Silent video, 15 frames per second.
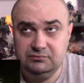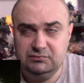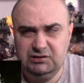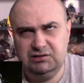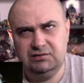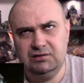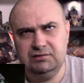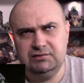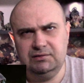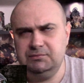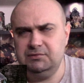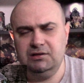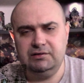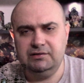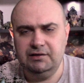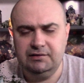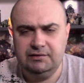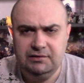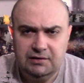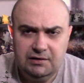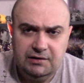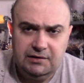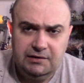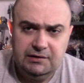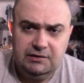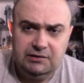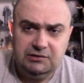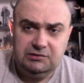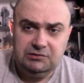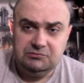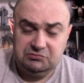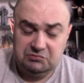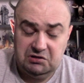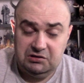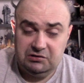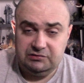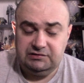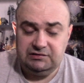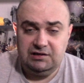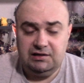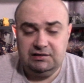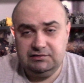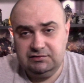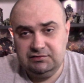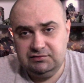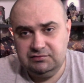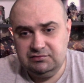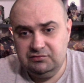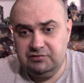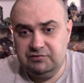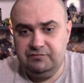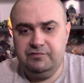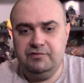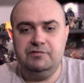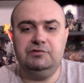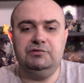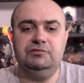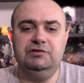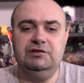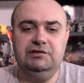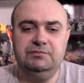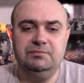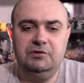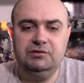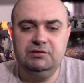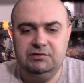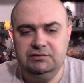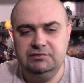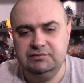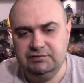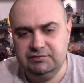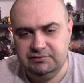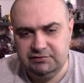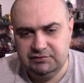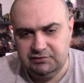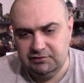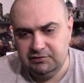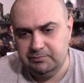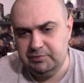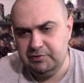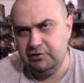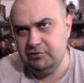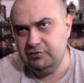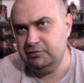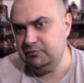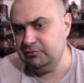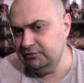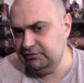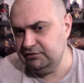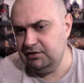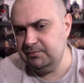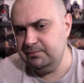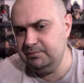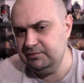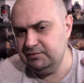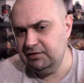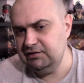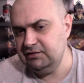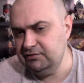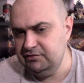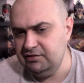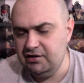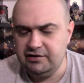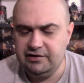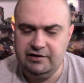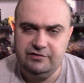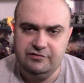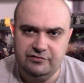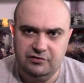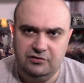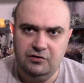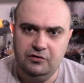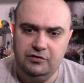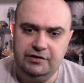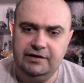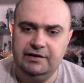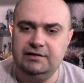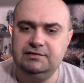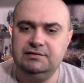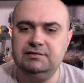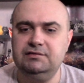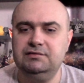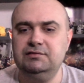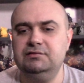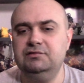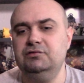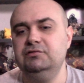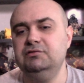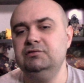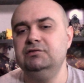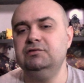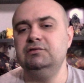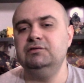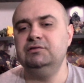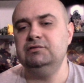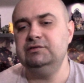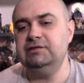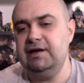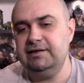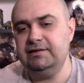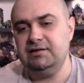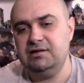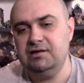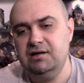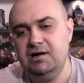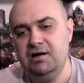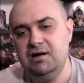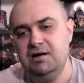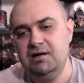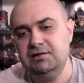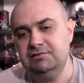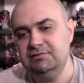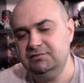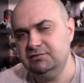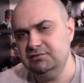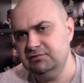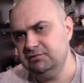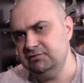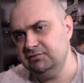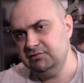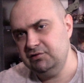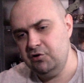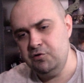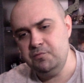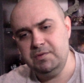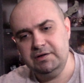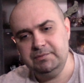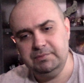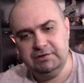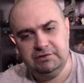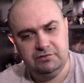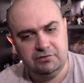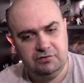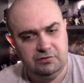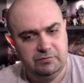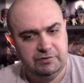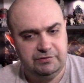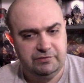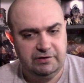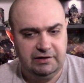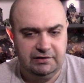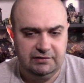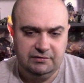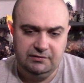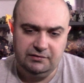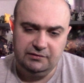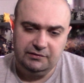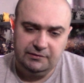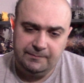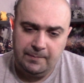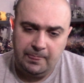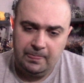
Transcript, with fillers: I think like something like that. Really looks nice. Looking forward to these models. Uh, Pre-order was up like Dark Angel Codex, uh, data cards, uh, combat patrol where you get uh,